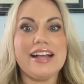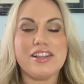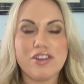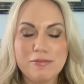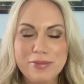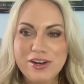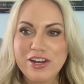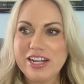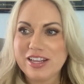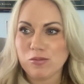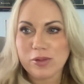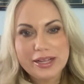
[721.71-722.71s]
so immunity
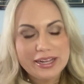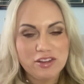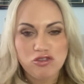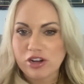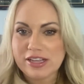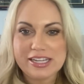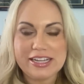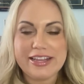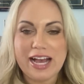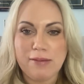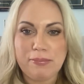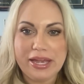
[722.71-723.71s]
is a really interesting
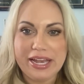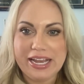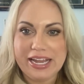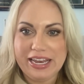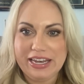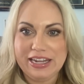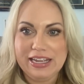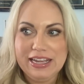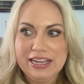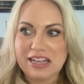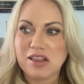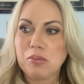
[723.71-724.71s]
topic, and
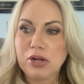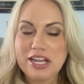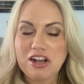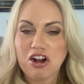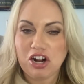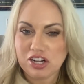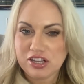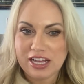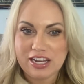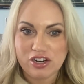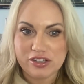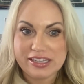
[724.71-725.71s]
it's pretty hard to
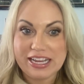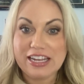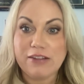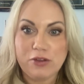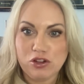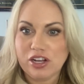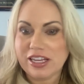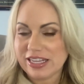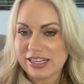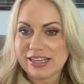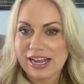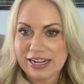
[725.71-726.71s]
understand if you look at the
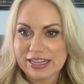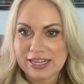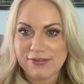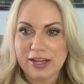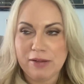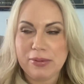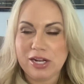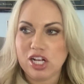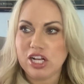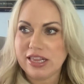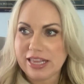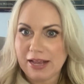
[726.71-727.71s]
science of it. But a
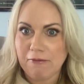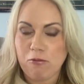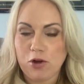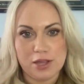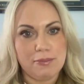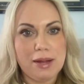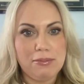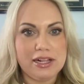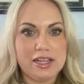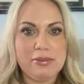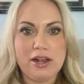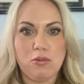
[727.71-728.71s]
good thing for the public
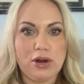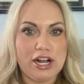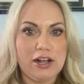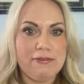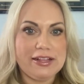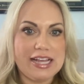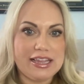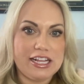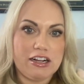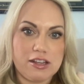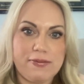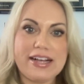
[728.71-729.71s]
to be aware of is that
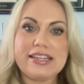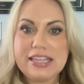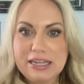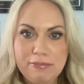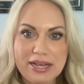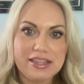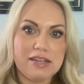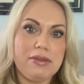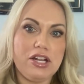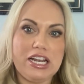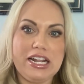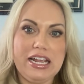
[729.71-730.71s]
there's vaccine based
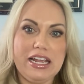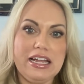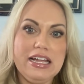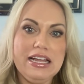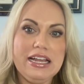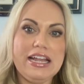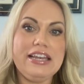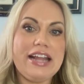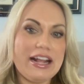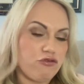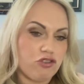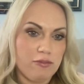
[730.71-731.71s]
immunity and
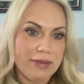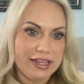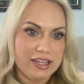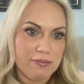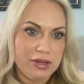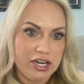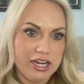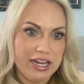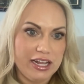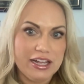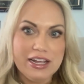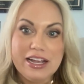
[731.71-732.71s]
natural based
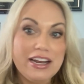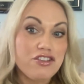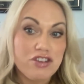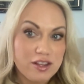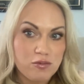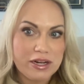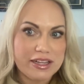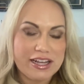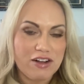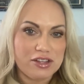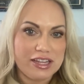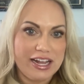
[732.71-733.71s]
immunity. And it's just what it
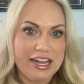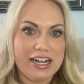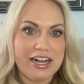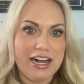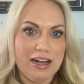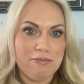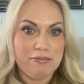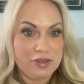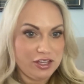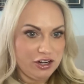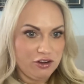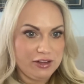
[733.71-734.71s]
sounds like,
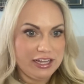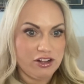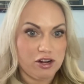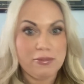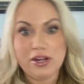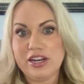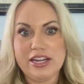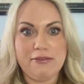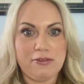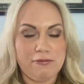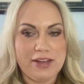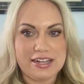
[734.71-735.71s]
either immunity
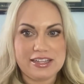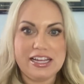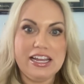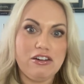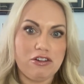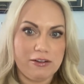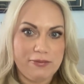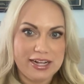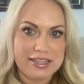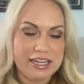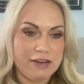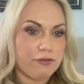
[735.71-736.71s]
from vaccine or a
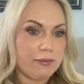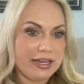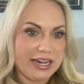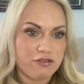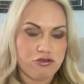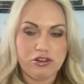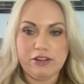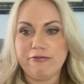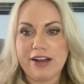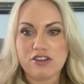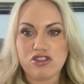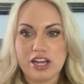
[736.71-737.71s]
vaccine from a natural
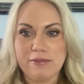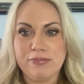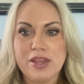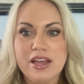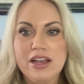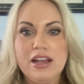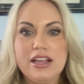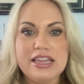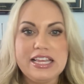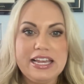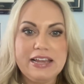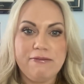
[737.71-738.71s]
infection.
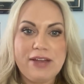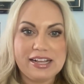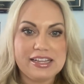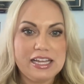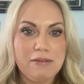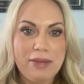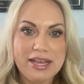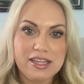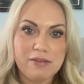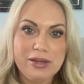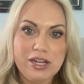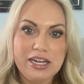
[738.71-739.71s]
The vaccine based
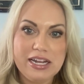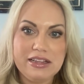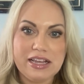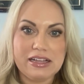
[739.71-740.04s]
immunity